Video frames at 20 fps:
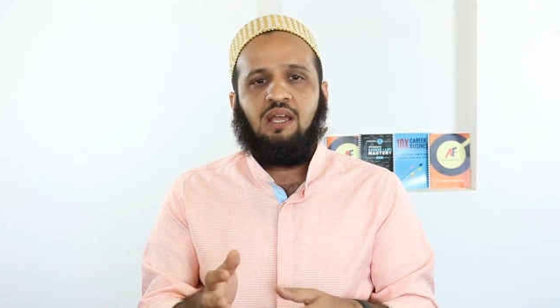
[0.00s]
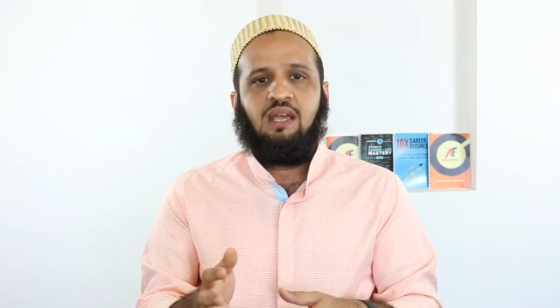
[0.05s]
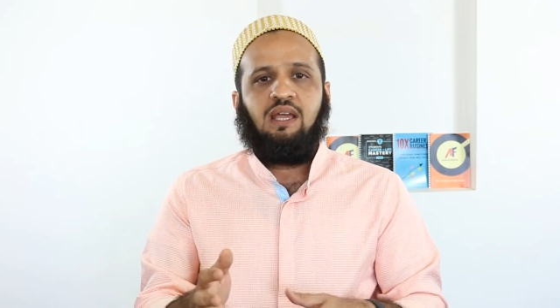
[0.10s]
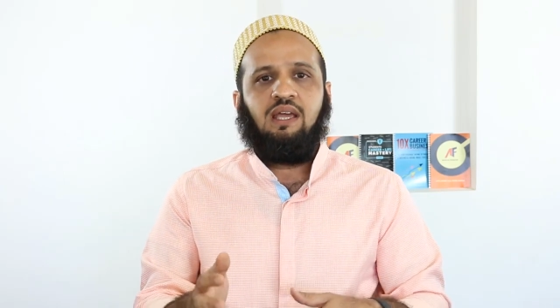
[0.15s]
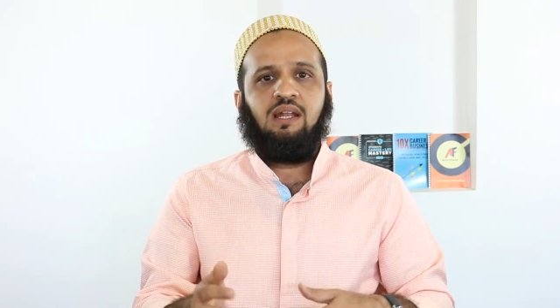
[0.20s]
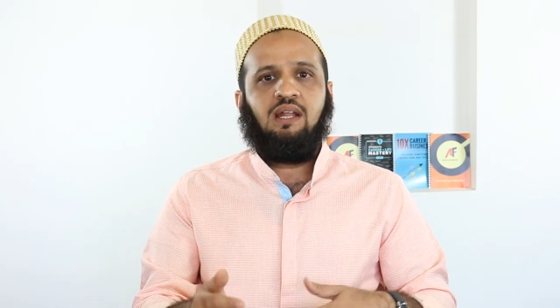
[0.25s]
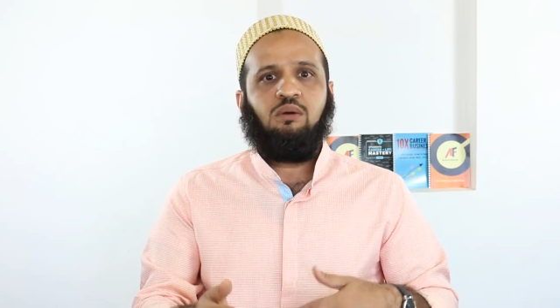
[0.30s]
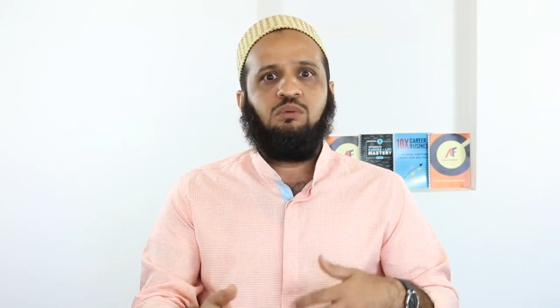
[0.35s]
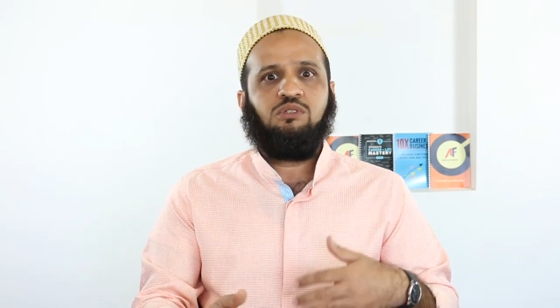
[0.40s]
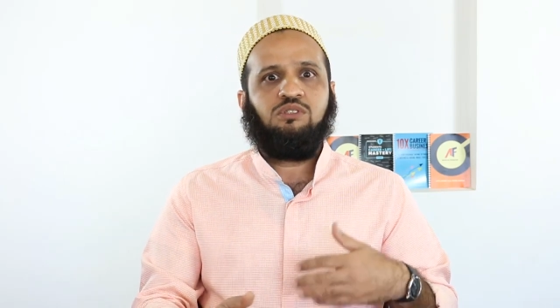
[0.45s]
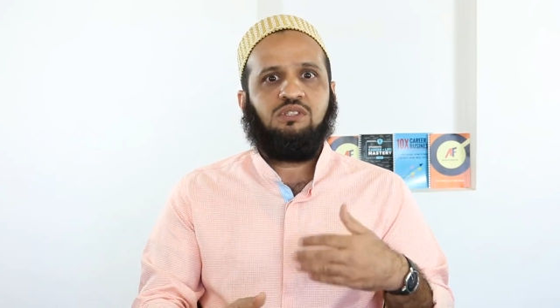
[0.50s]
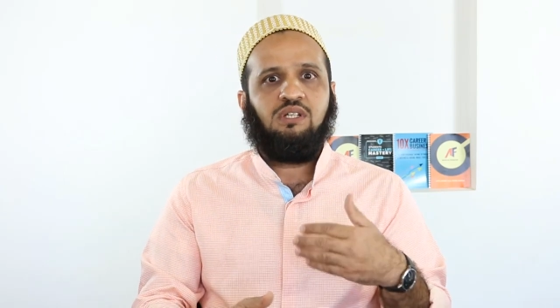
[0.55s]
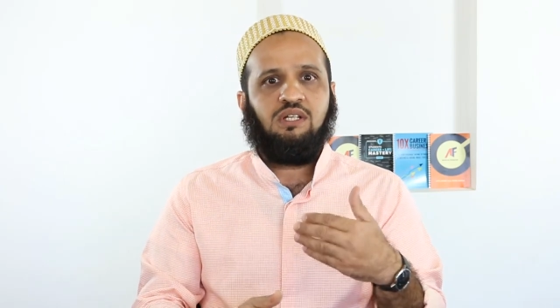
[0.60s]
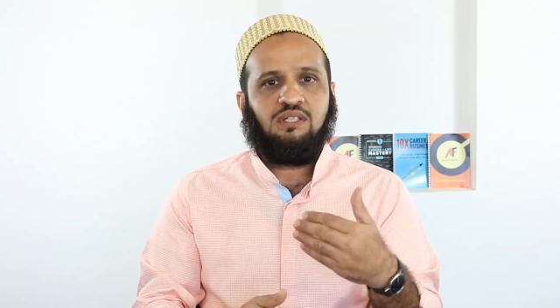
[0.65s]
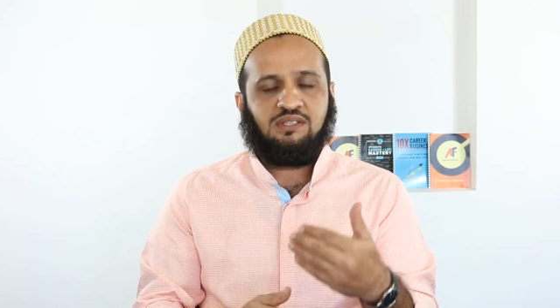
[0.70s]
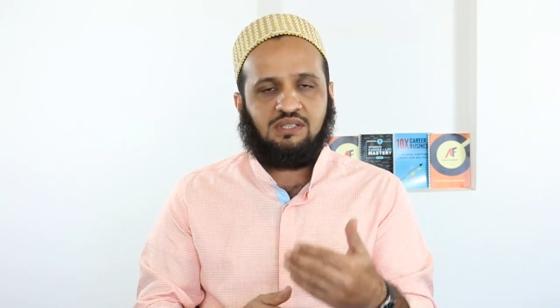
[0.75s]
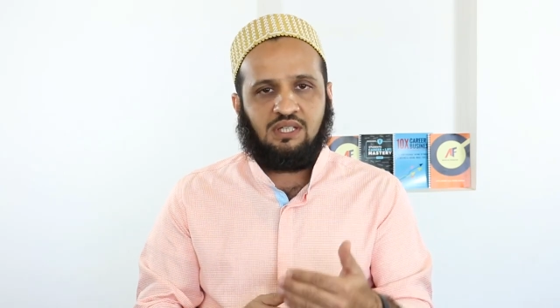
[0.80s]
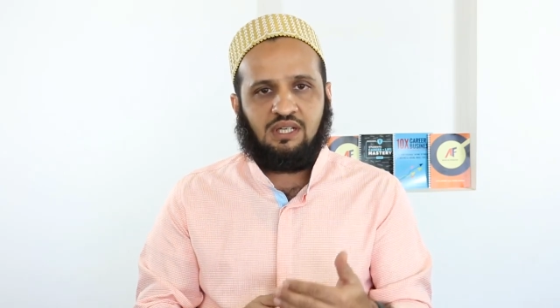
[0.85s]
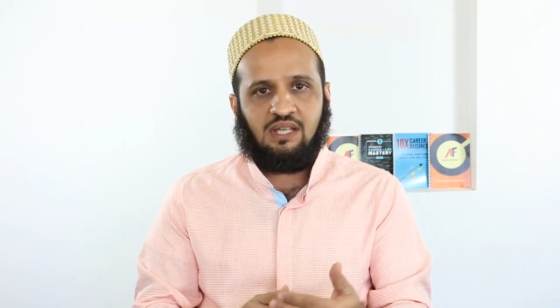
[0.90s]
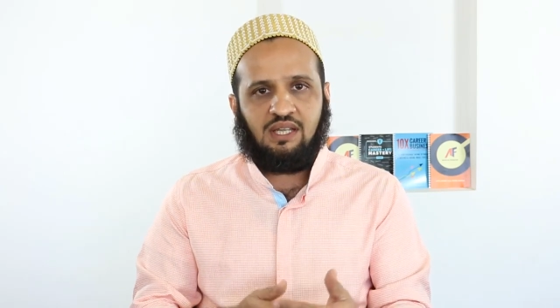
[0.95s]
and I was
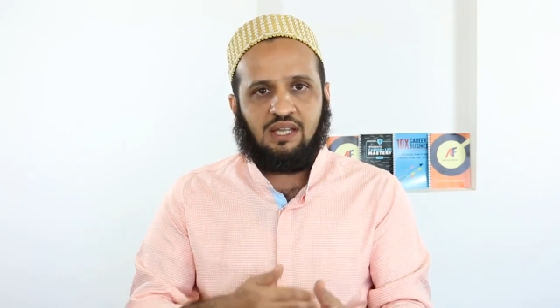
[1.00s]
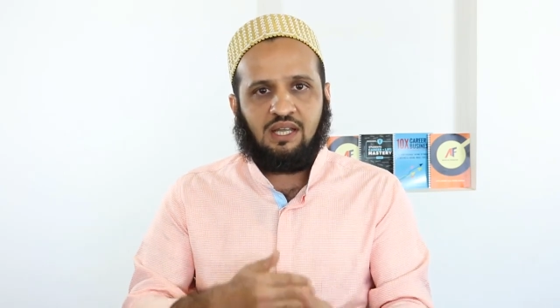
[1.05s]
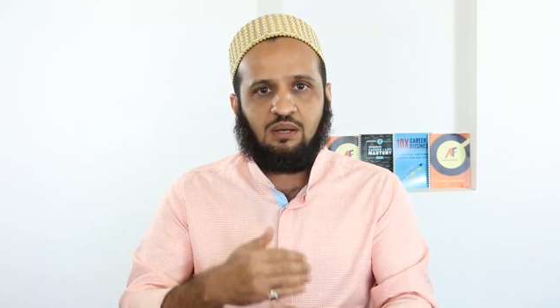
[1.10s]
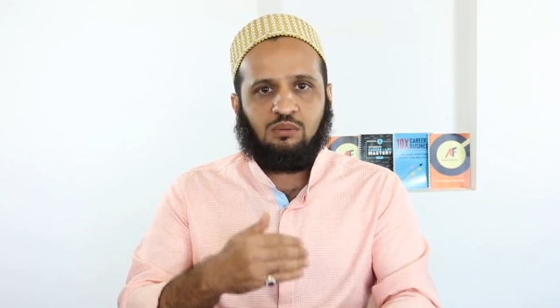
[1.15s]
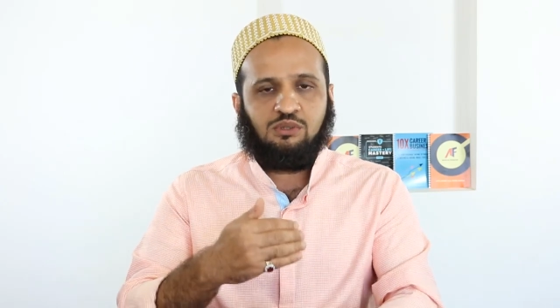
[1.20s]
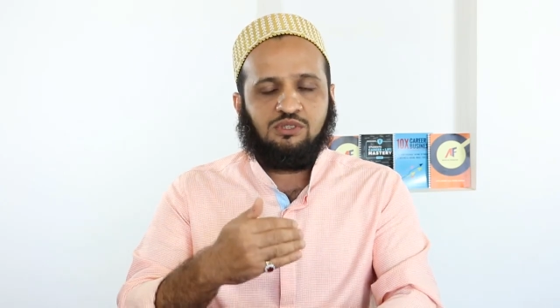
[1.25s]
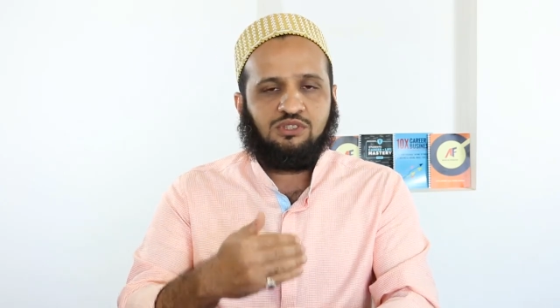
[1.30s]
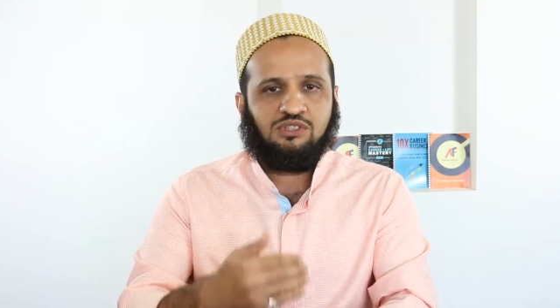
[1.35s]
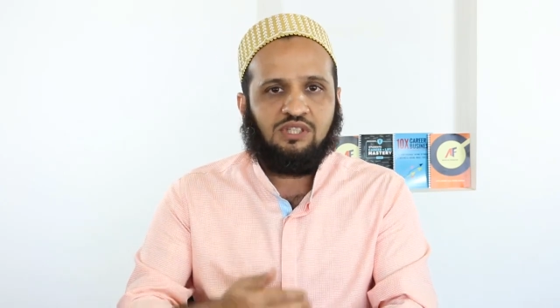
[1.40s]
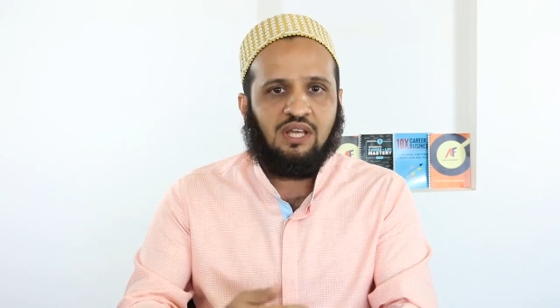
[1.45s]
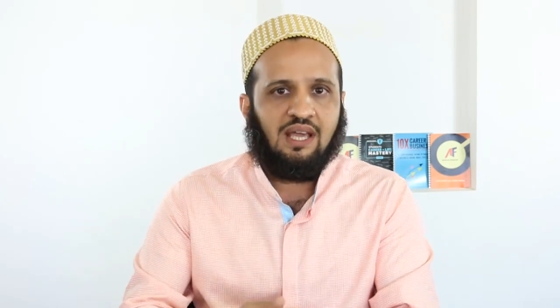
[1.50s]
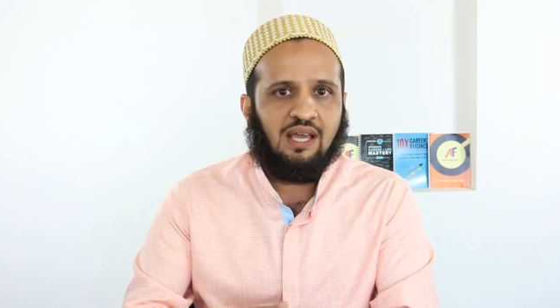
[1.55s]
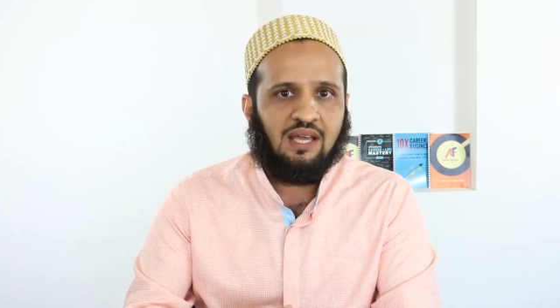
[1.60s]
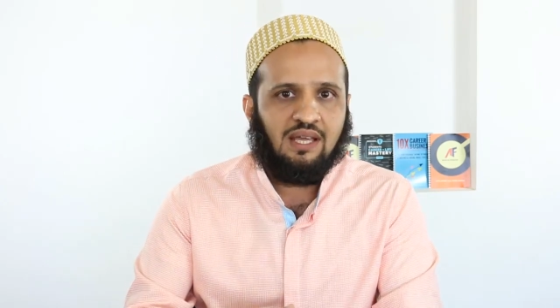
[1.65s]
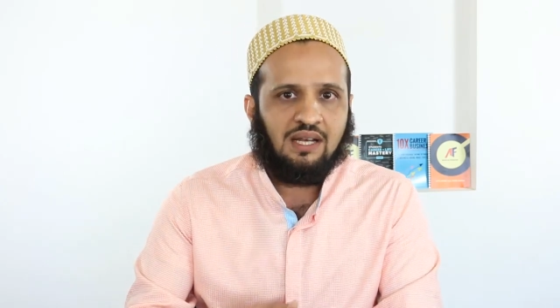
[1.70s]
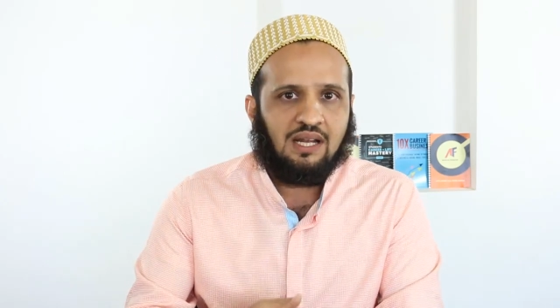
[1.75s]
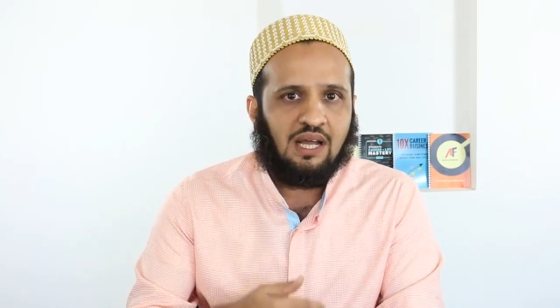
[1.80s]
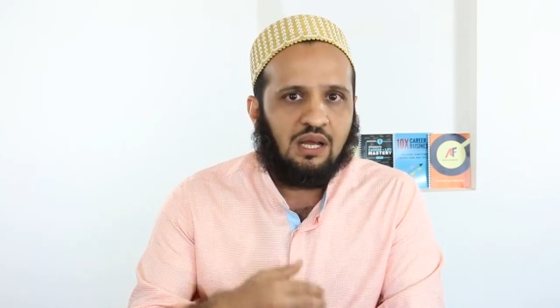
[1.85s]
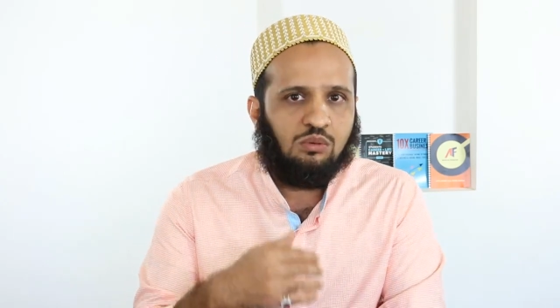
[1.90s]
listening, I was there,